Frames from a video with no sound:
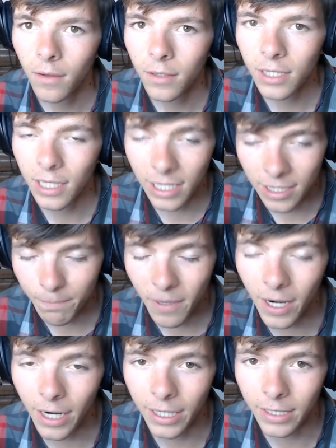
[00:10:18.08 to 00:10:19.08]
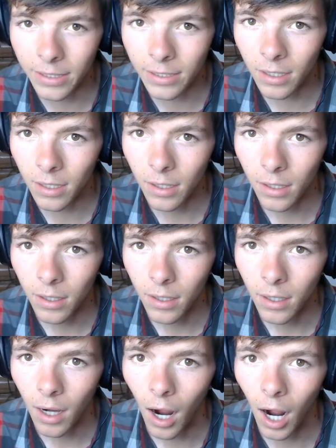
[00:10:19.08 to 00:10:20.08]
experience
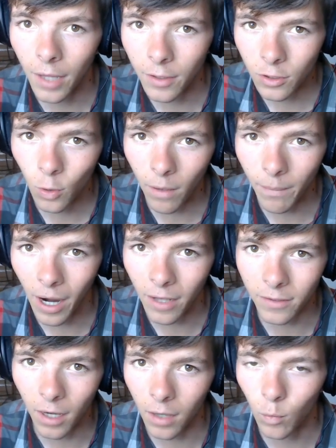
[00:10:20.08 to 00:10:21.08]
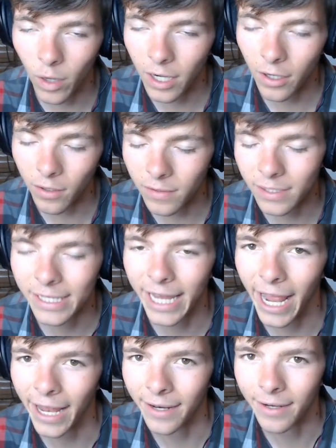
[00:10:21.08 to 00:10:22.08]
on the Tor browser on Windows
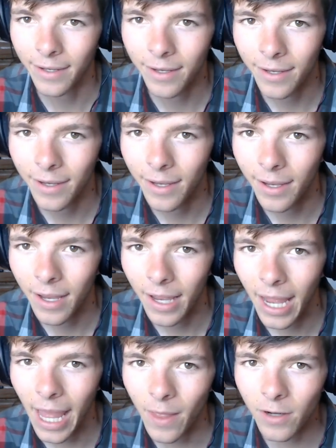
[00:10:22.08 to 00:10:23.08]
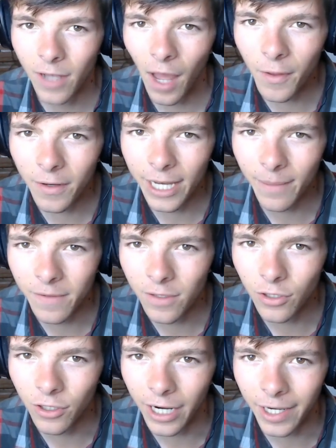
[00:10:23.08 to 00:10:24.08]
ten. And there's other tips
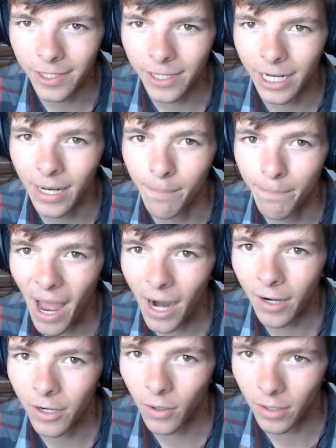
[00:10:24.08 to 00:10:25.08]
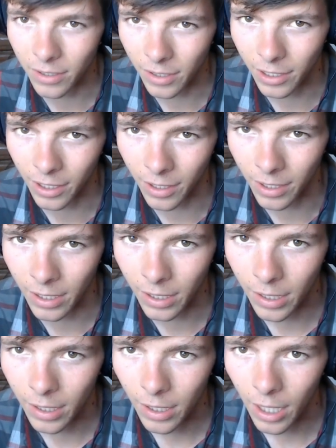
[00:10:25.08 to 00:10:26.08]
and tricks that could better your security,
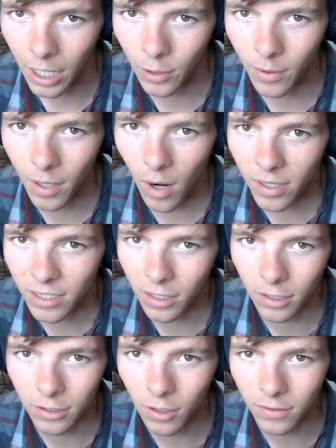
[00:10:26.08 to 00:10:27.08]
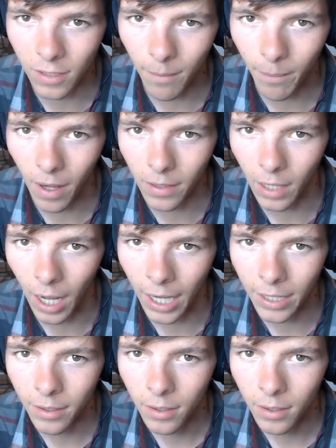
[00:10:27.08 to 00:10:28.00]
and you can always look those up online.